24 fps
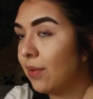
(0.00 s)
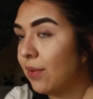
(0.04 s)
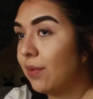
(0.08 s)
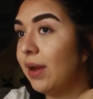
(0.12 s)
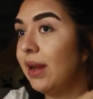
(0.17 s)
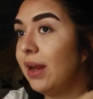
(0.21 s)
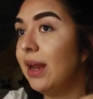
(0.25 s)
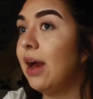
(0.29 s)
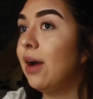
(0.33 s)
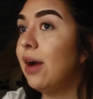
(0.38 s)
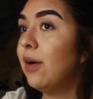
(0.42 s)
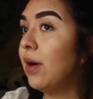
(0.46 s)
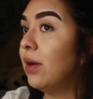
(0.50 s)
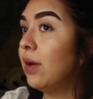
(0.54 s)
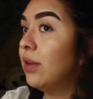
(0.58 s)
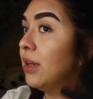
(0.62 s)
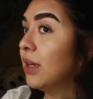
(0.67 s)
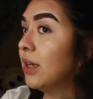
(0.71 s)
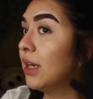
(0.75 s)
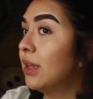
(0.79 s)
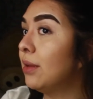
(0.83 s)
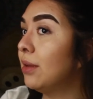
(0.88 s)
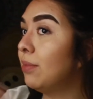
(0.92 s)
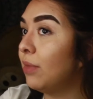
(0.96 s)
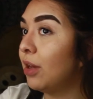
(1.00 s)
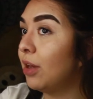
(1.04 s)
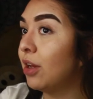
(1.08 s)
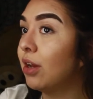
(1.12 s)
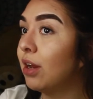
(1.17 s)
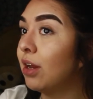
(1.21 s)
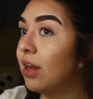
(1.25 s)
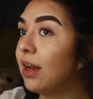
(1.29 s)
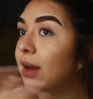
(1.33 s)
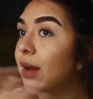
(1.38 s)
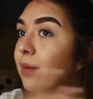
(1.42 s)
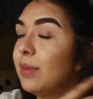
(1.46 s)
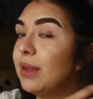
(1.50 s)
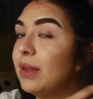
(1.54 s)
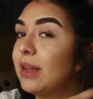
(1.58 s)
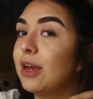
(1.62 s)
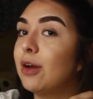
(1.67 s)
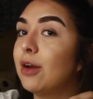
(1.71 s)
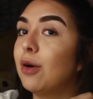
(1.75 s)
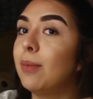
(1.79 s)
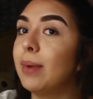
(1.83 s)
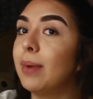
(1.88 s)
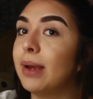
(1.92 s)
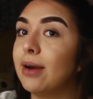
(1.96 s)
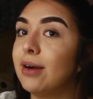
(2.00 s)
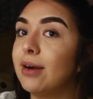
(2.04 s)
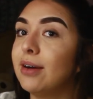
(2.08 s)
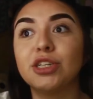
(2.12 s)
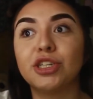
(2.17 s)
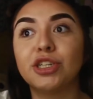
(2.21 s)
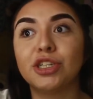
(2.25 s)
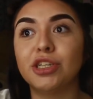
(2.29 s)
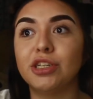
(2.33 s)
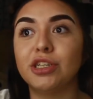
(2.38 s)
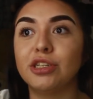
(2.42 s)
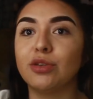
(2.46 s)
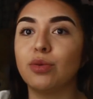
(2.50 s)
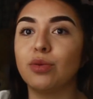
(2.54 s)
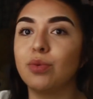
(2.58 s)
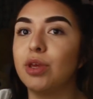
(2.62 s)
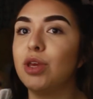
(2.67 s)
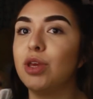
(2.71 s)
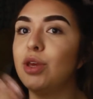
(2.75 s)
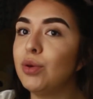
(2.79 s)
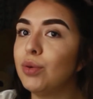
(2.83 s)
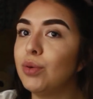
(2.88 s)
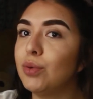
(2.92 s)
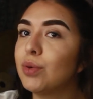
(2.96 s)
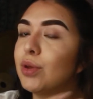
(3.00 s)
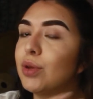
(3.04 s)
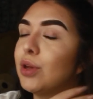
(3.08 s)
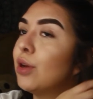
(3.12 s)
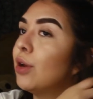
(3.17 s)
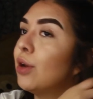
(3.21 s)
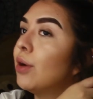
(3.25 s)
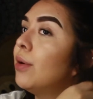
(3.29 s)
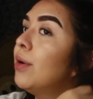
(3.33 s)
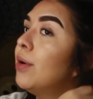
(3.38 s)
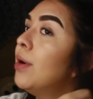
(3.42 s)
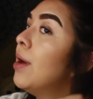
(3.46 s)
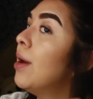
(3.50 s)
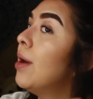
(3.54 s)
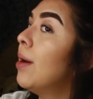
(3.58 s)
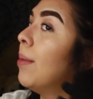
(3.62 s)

right now I'll look in the mirror and I'll be like, oh my gosh, she's so cute, you know?